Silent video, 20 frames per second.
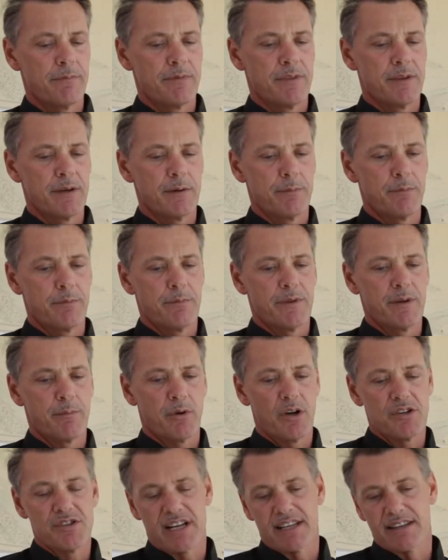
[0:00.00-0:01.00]
The
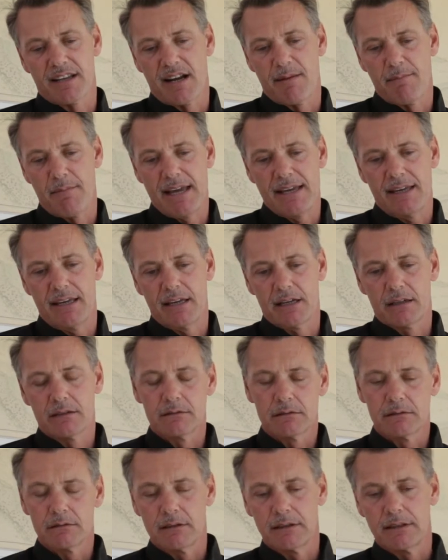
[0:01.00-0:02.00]
project that I'm
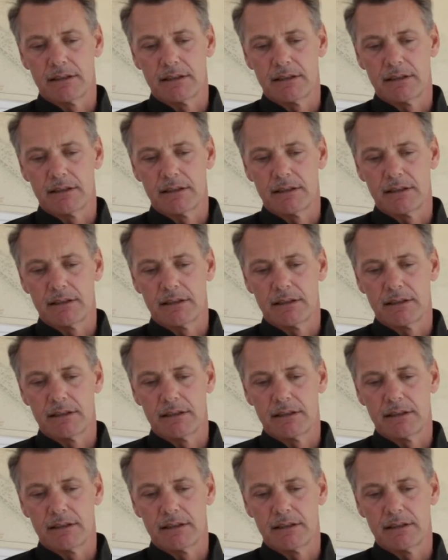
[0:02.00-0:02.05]
making